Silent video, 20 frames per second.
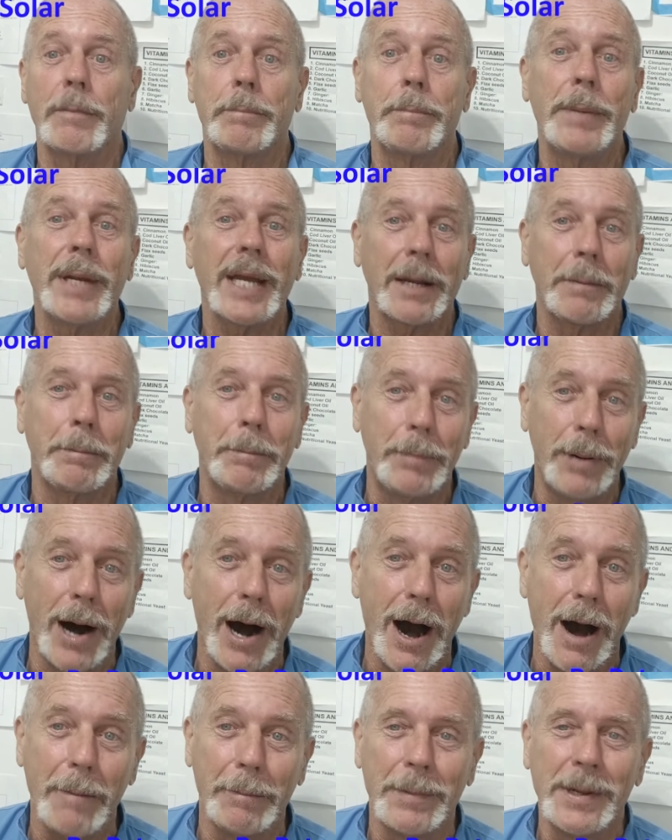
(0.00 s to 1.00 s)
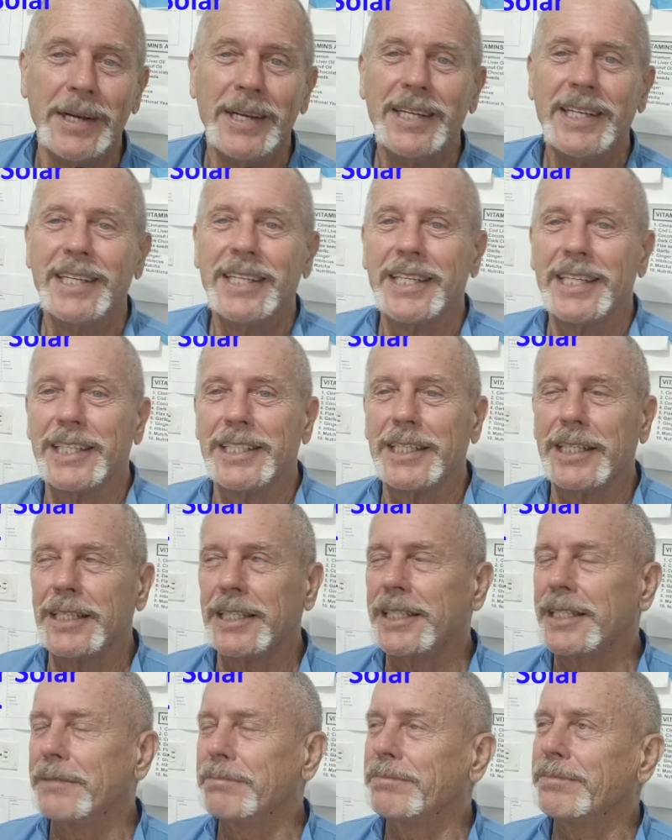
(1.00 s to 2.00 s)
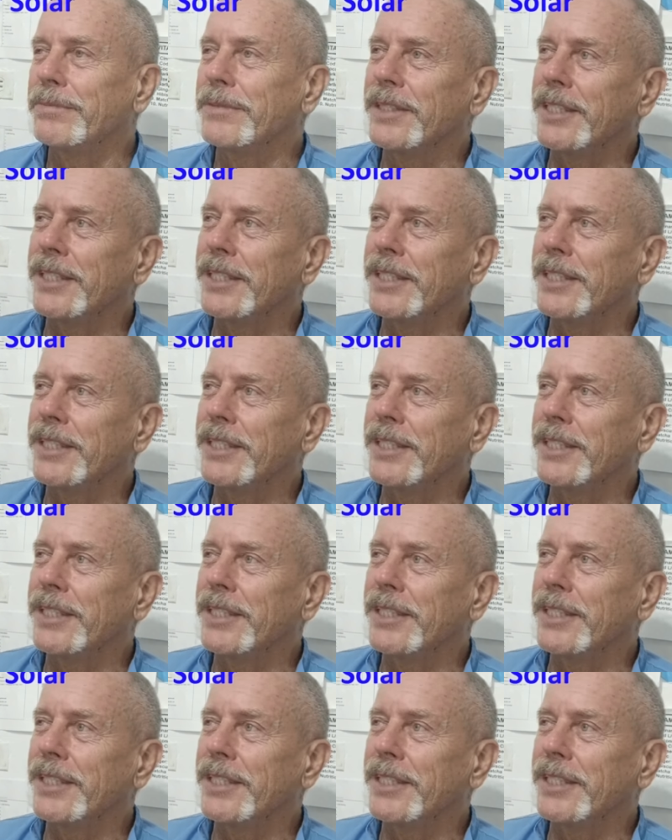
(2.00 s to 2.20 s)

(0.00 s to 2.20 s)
big bump in the,